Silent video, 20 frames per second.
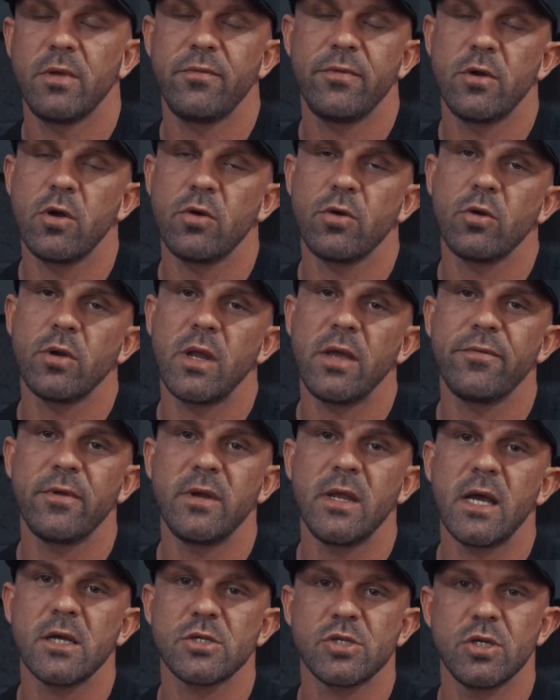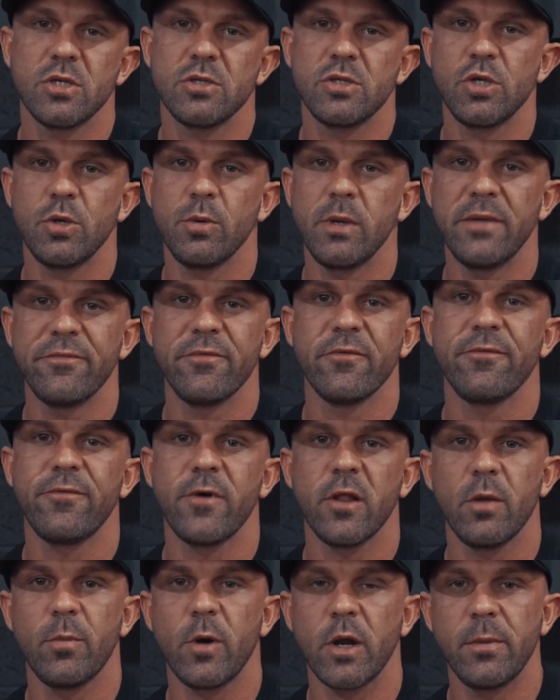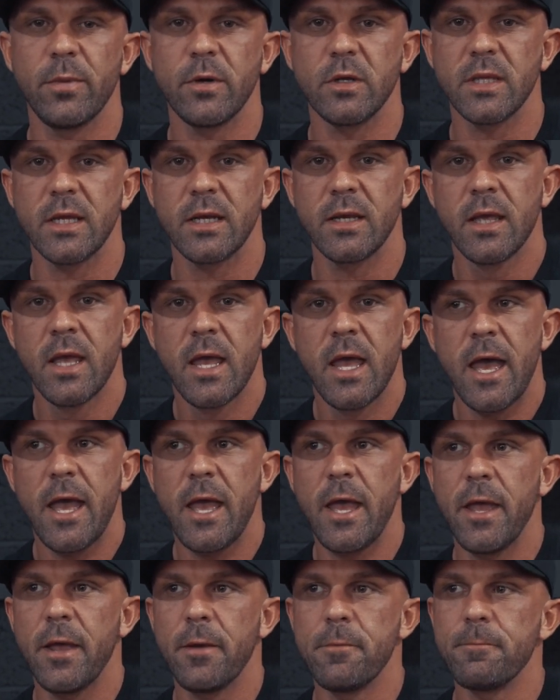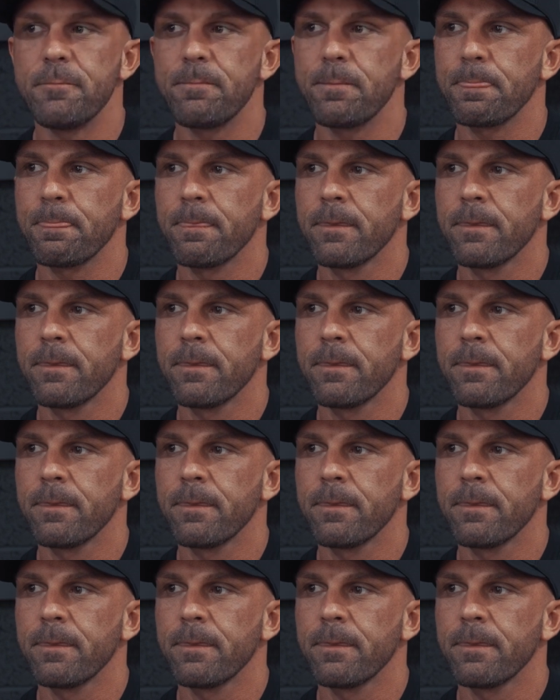If you don't know NATHAN Dasha, do you even follow bodybuilding?